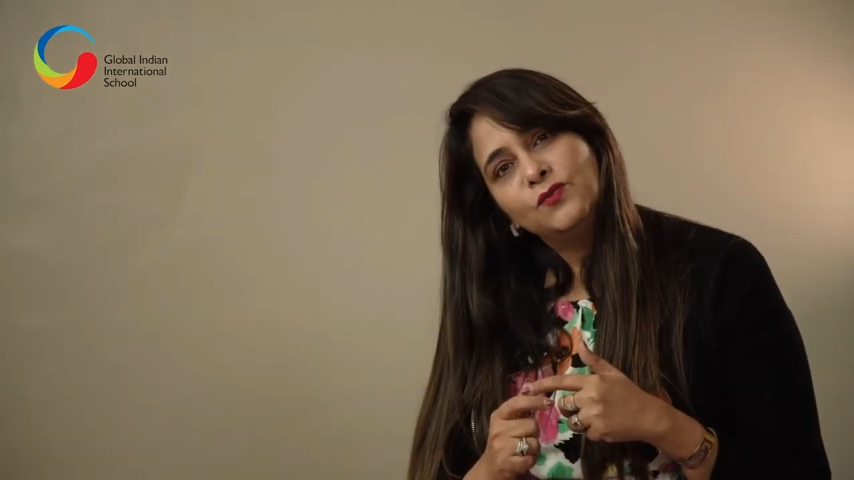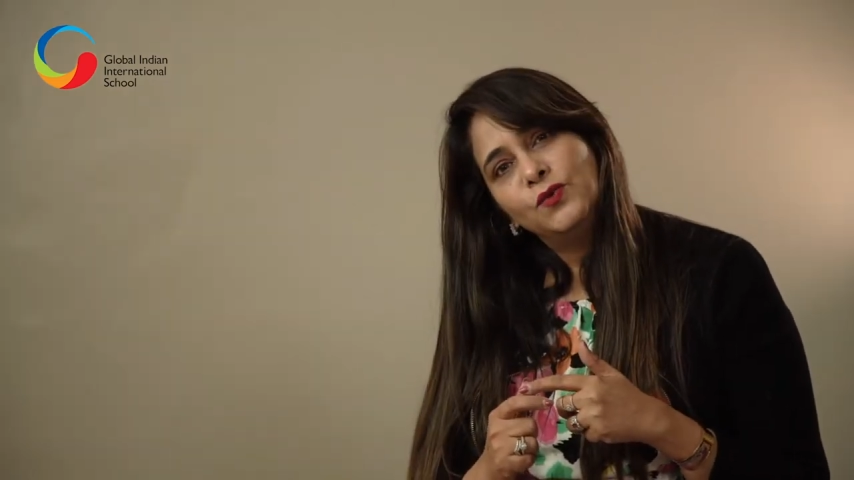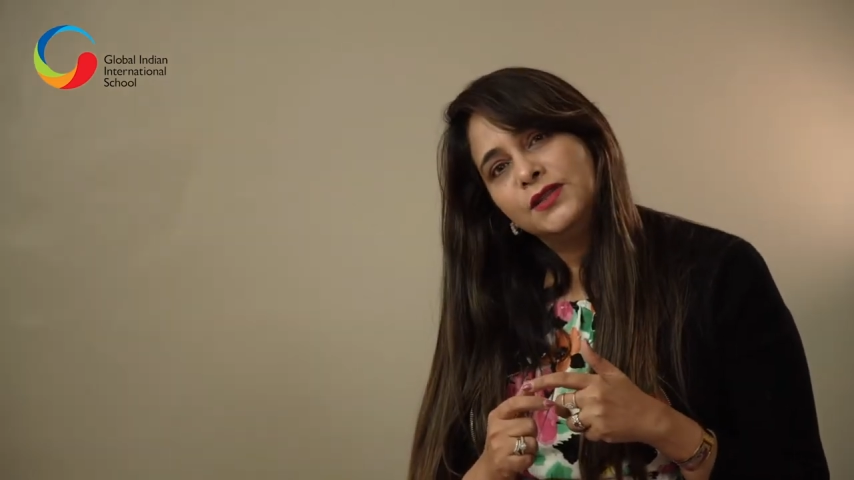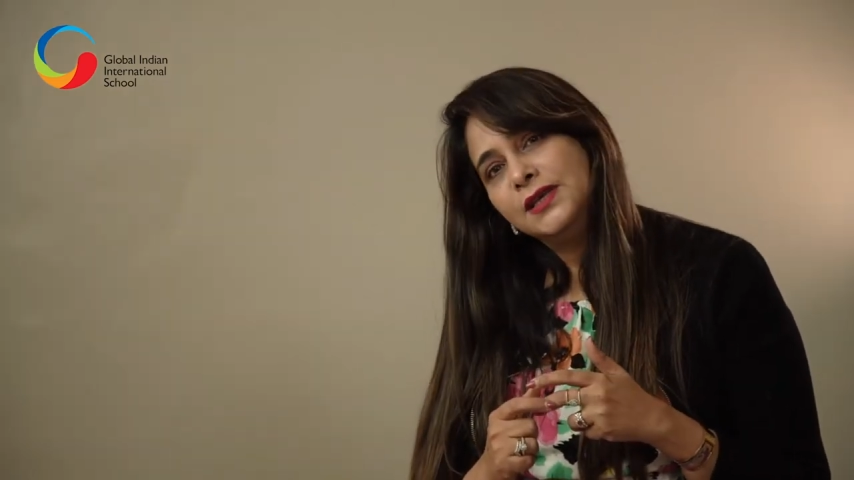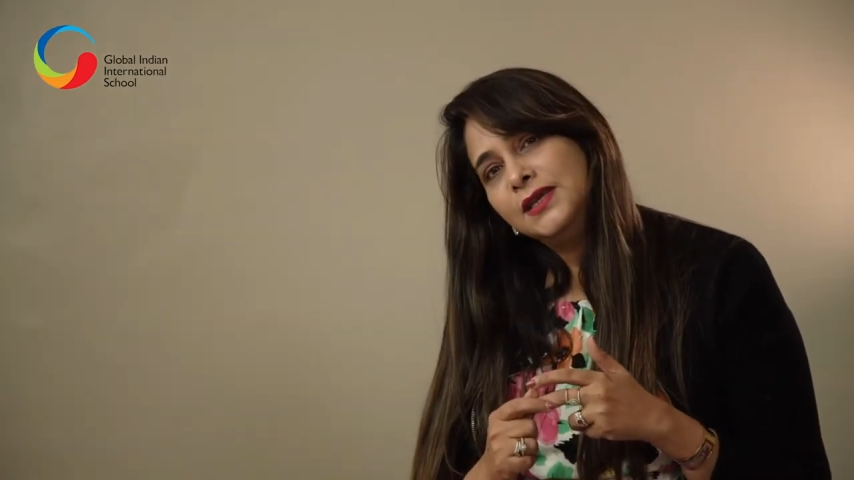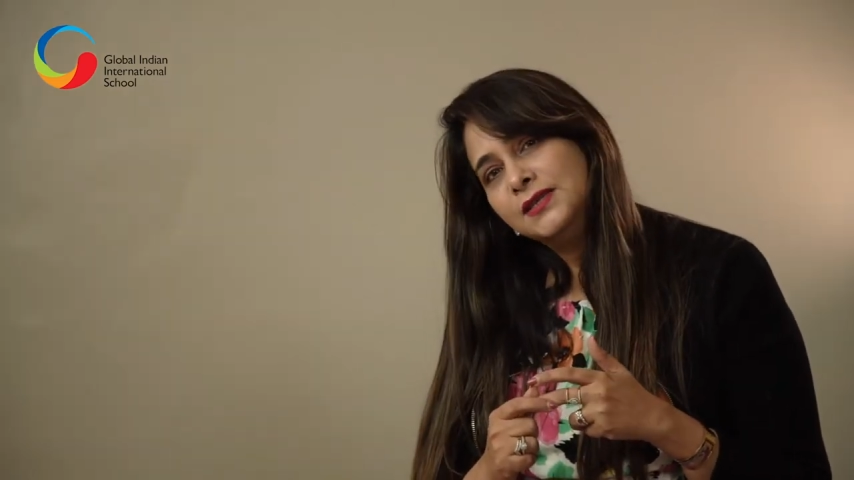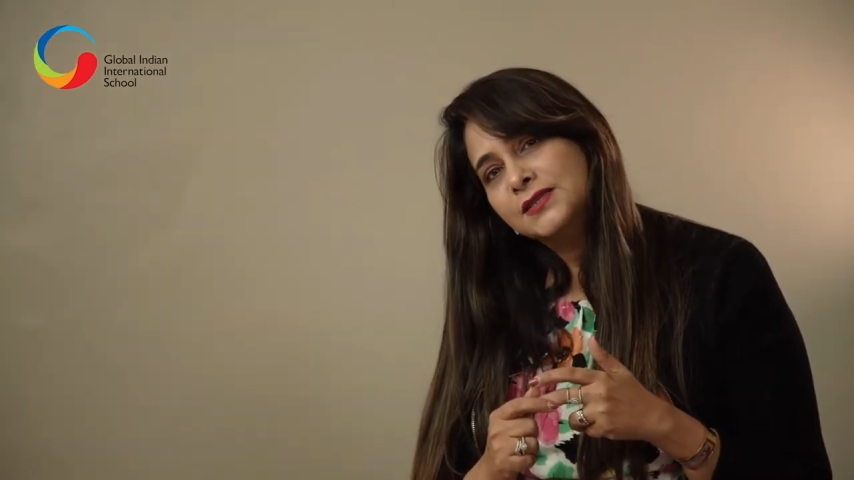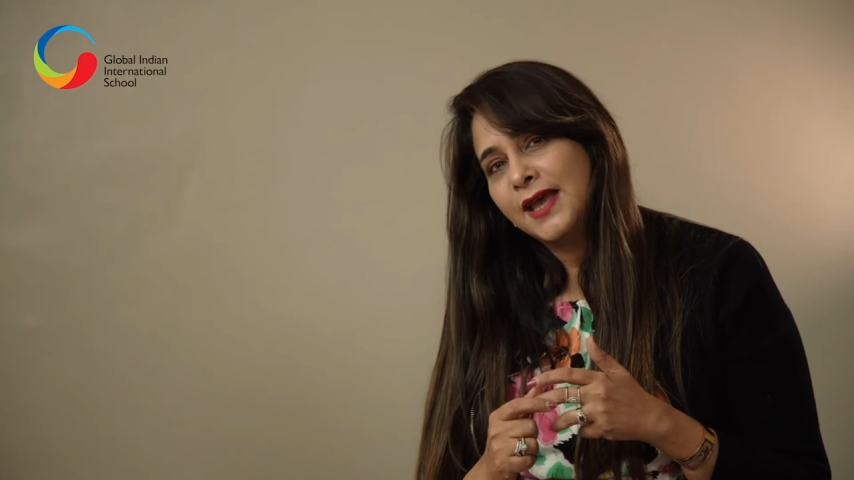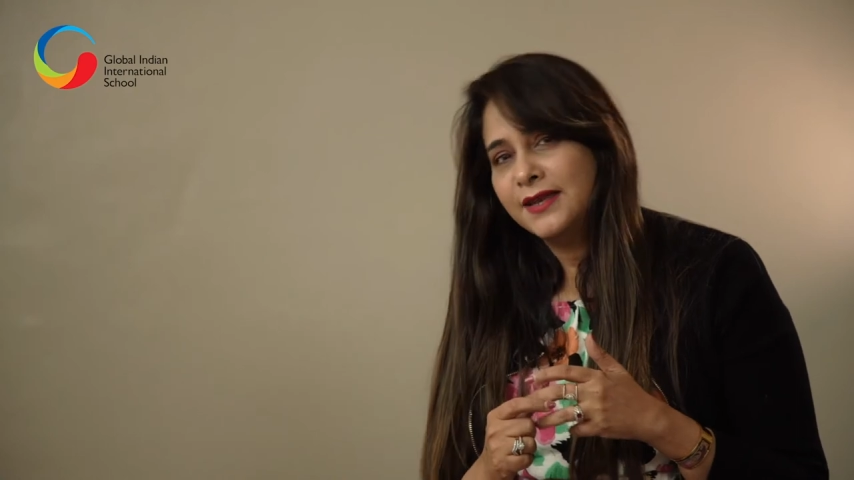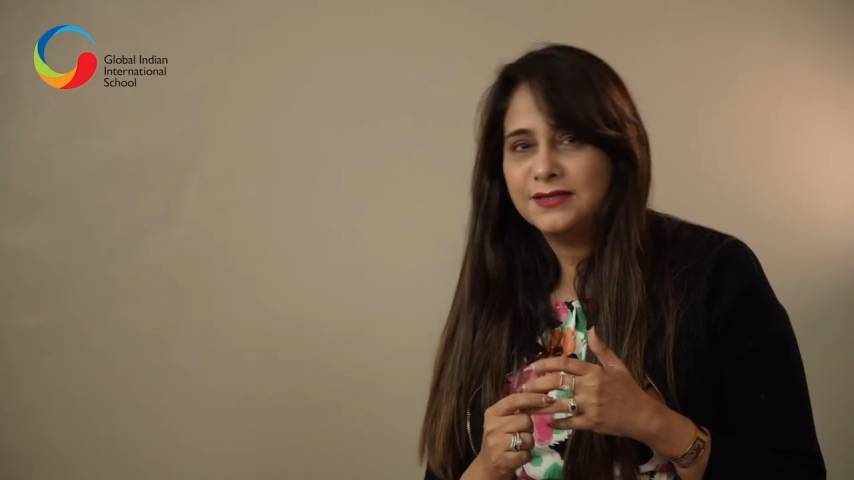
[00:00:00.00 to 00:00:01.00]
with Ease
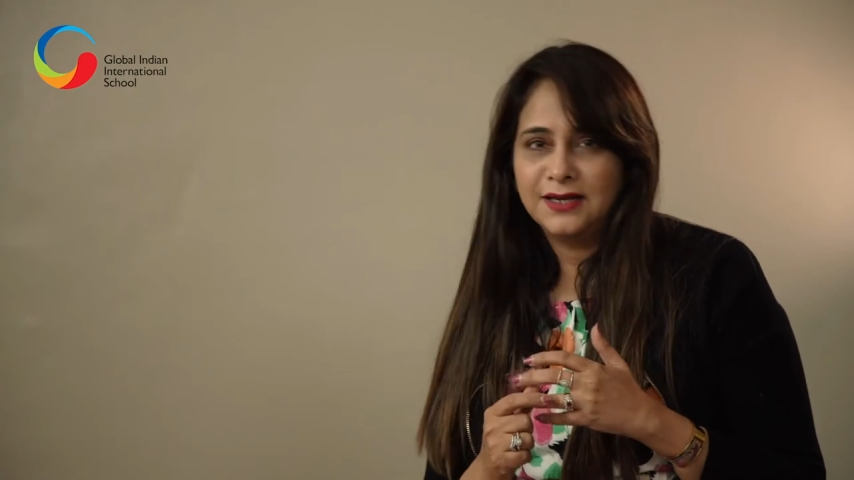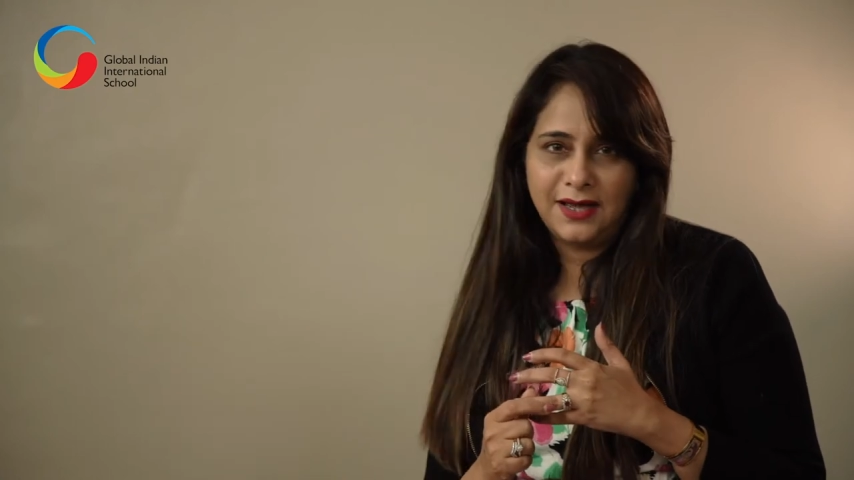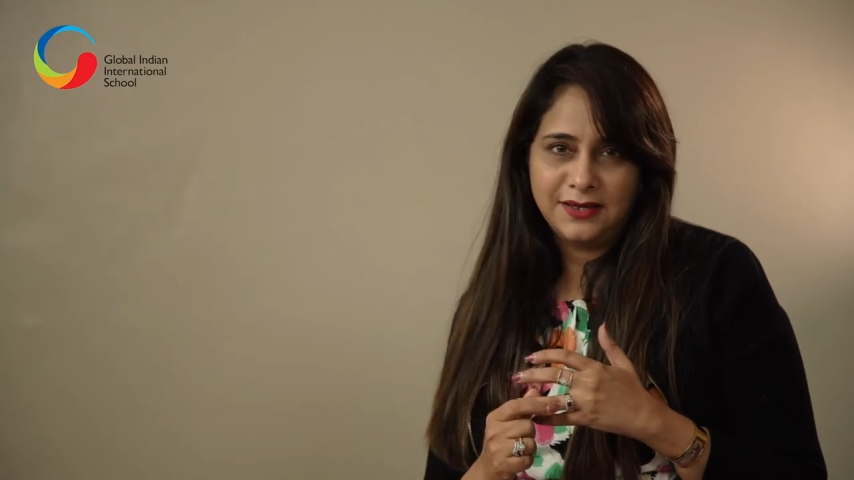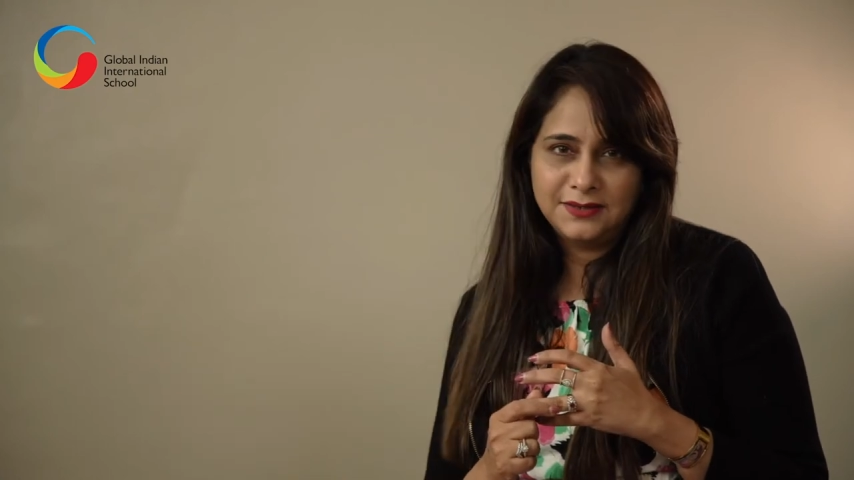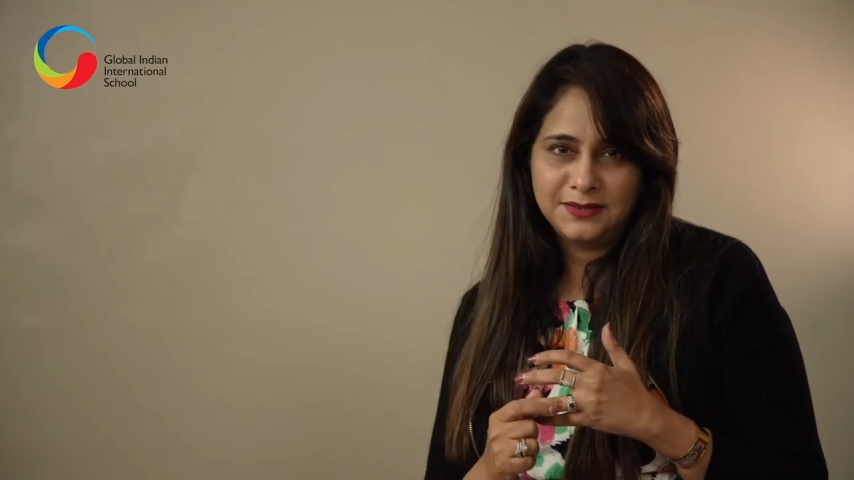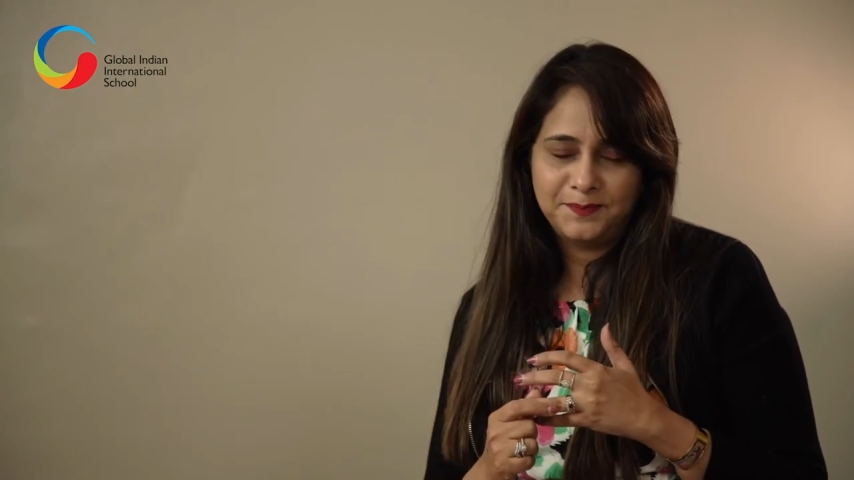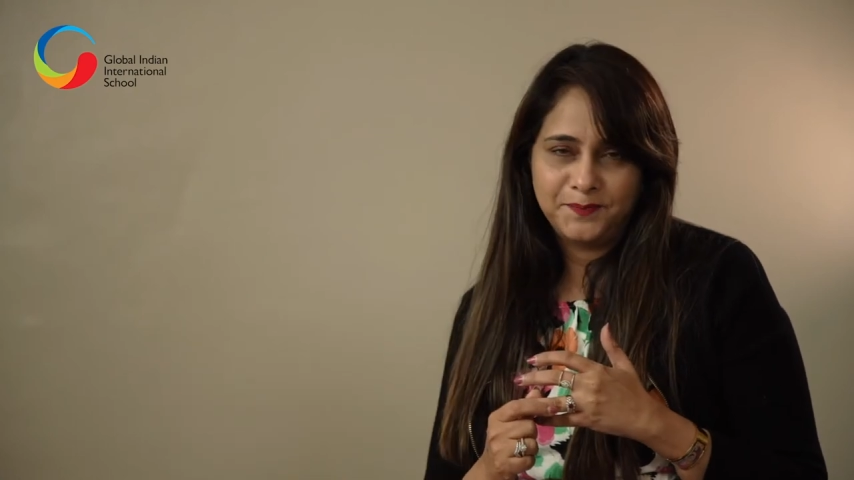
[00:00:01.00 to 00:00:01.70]
and Delight.